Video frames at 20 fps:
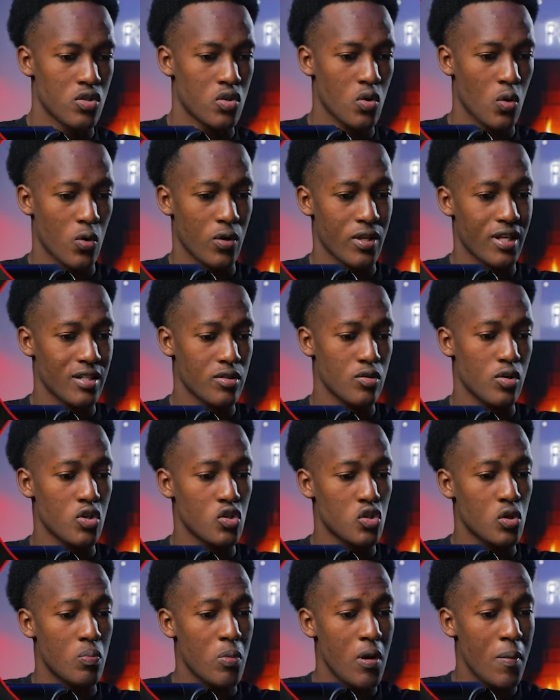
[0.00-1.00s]
So that's
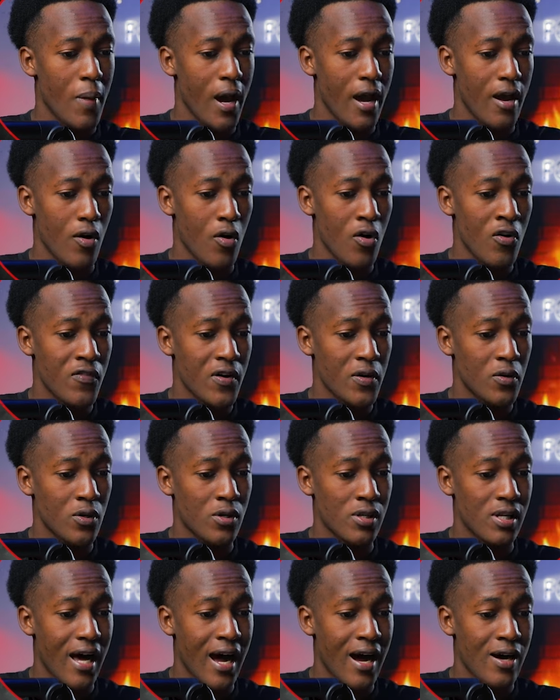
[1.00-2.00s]
going to be my
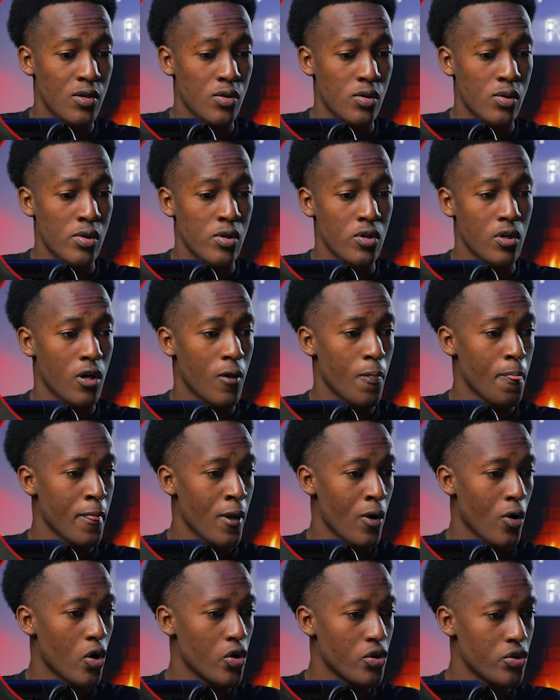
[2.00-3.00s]
overall outlook
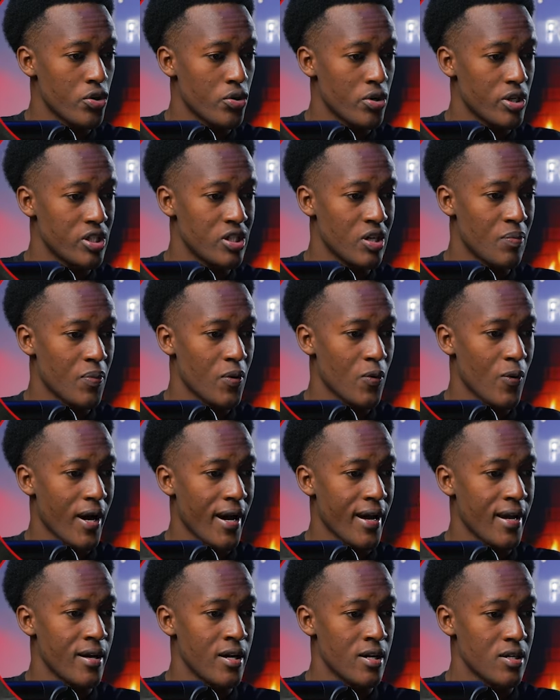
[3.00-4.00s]
on
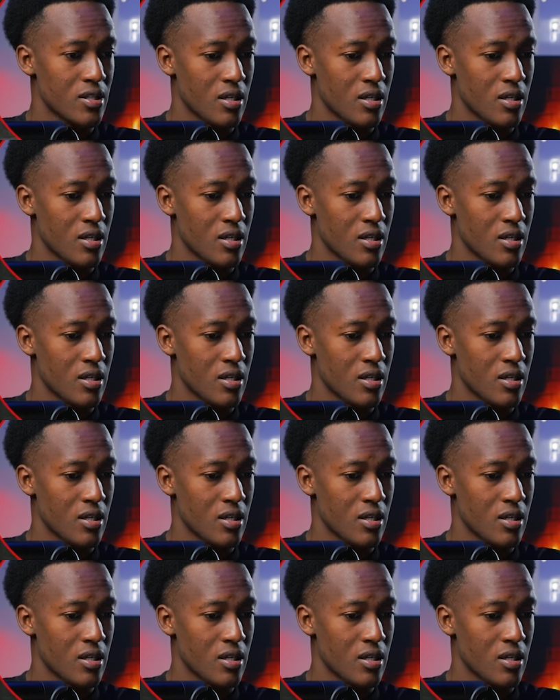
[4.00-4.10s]
EURJPY.